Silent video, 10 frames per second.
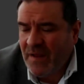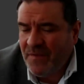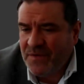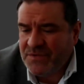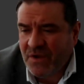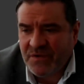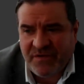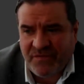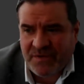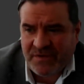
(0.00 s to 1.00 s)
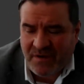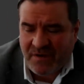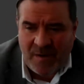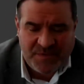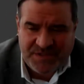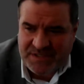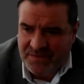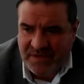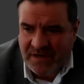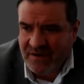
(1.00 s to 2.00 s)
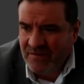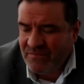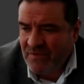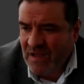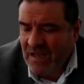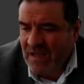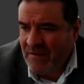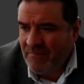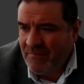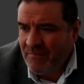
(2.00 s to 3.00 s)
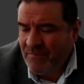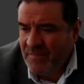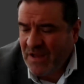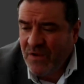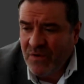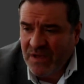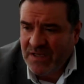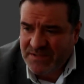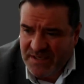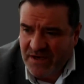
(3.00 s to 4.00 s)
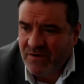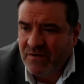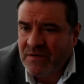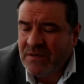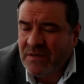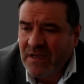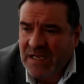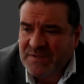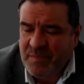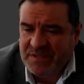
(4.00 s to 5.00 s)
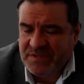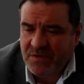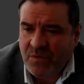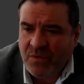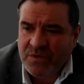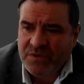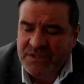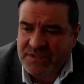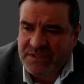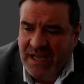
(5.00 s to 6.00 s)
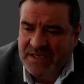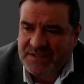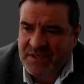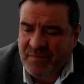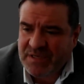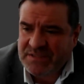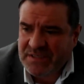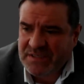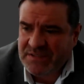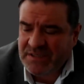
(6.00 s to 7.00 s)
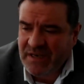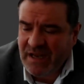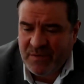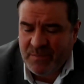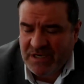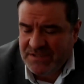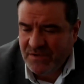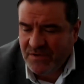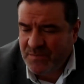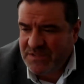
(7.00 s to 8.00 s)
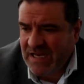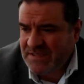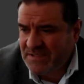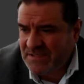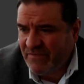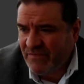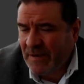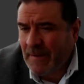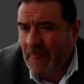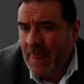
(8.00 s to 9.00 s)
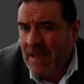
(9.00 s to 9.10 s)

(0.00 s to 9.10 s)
there's all different options out there that you can consider as a business owner to exit the business, and everybody's circumstance is different.